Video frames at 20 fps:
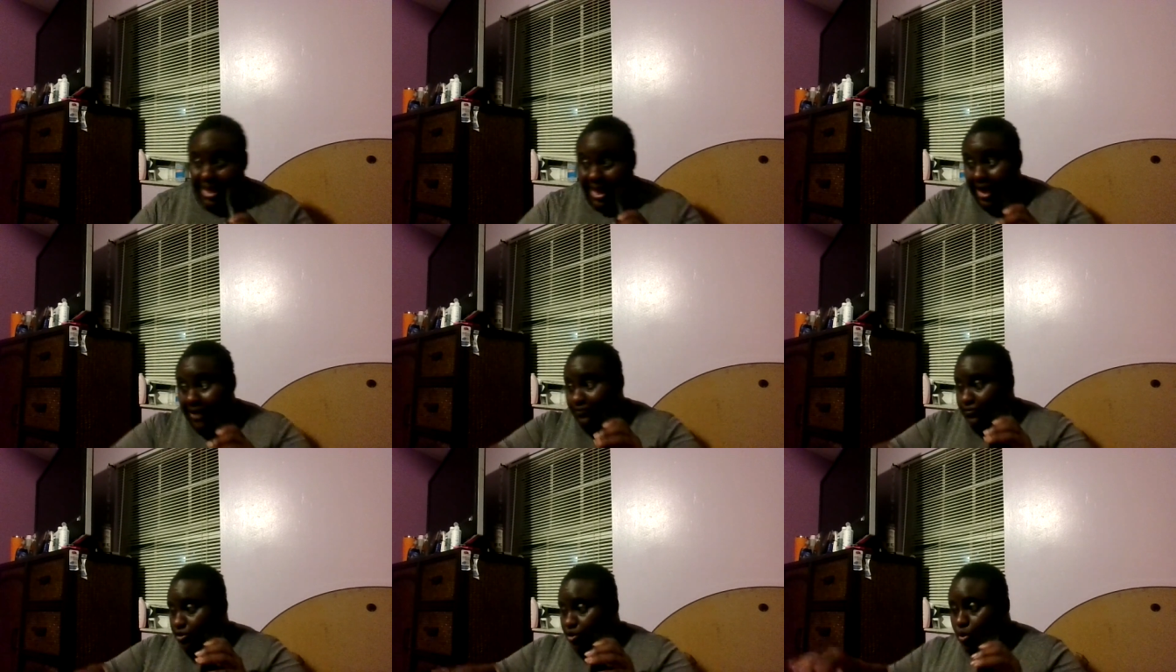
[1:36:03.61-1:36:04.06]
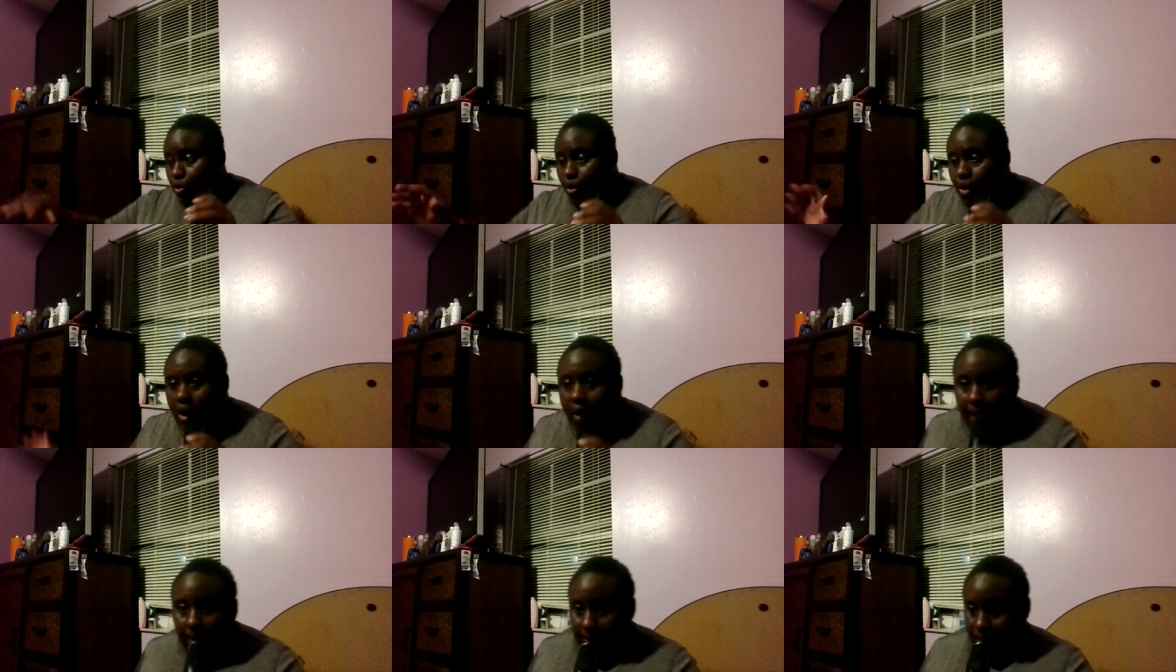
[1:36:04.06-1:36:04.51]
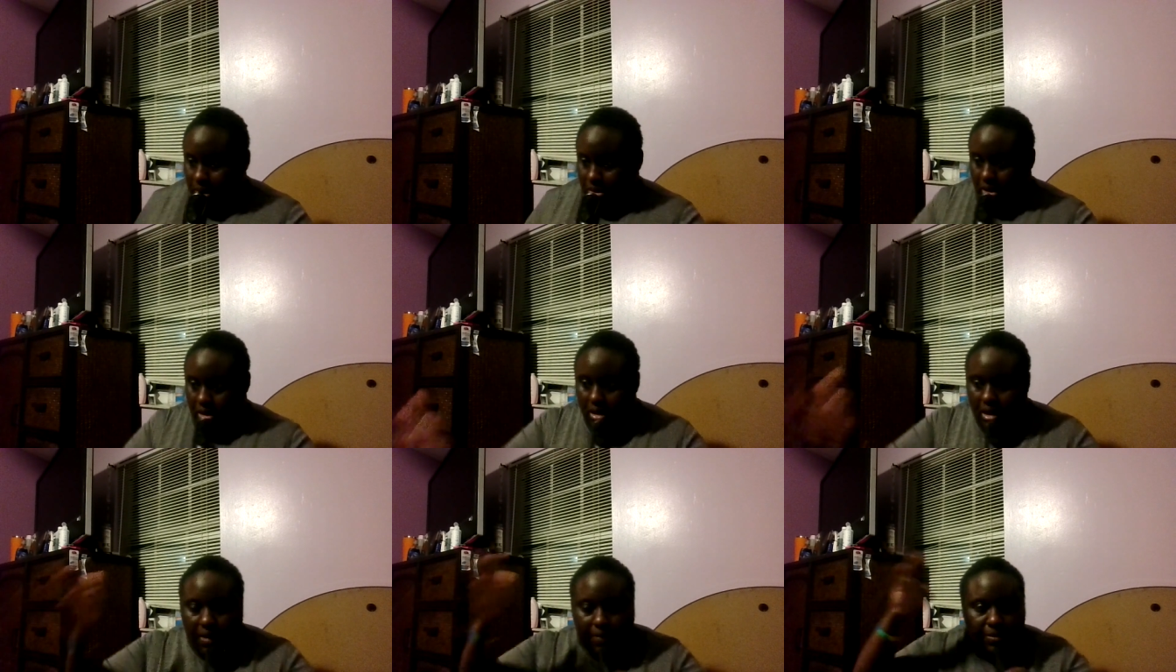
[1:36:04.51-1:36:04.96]
I have to go
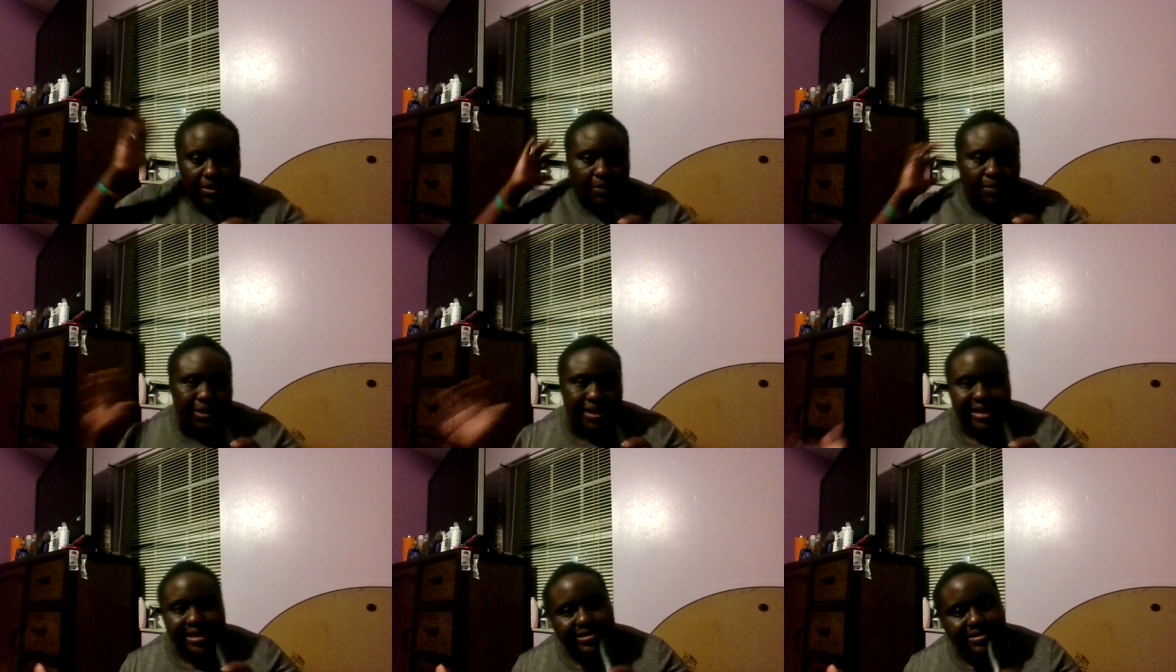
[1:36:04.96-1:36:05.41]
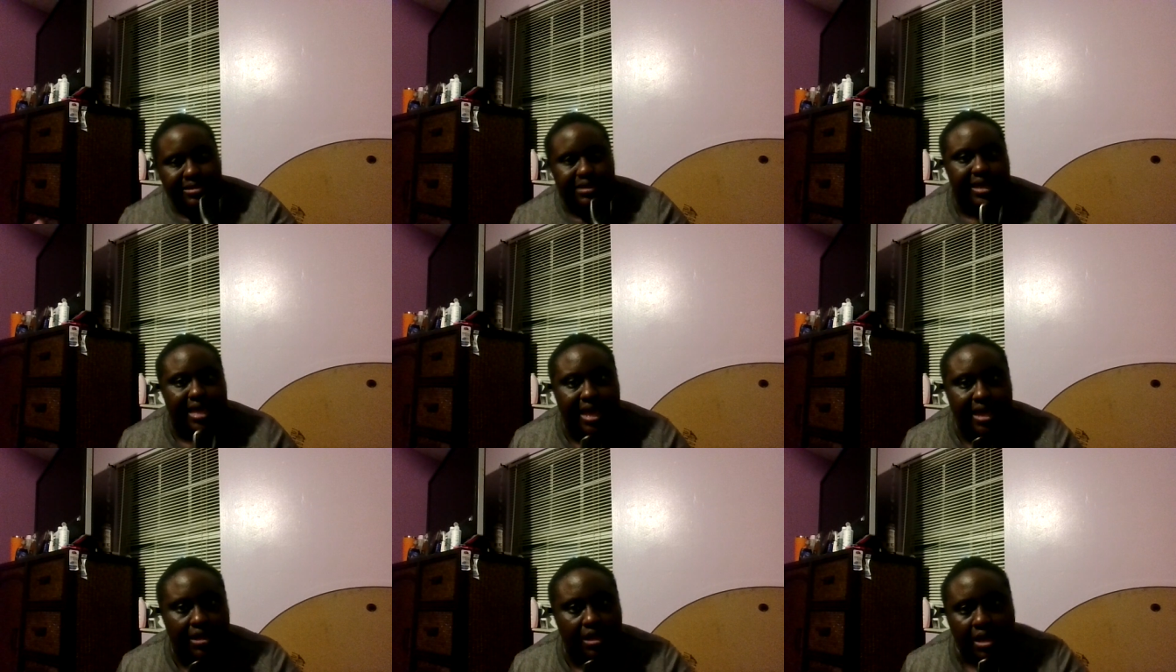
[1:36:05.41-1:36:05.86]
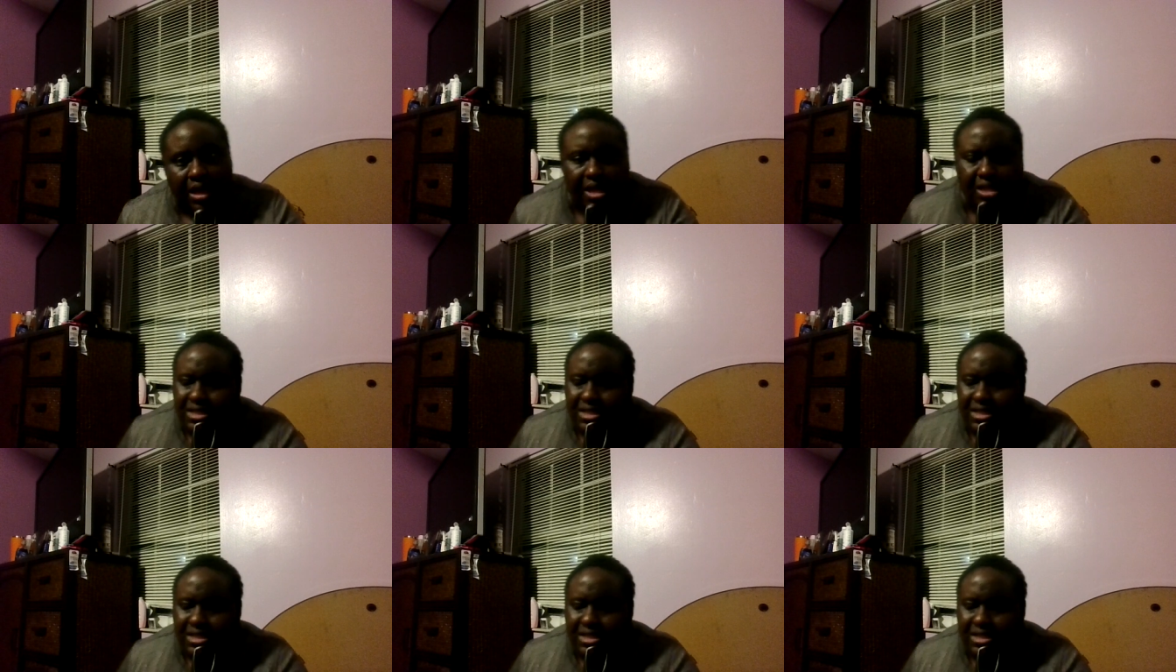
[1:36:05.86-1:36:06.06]
Pull up the place again.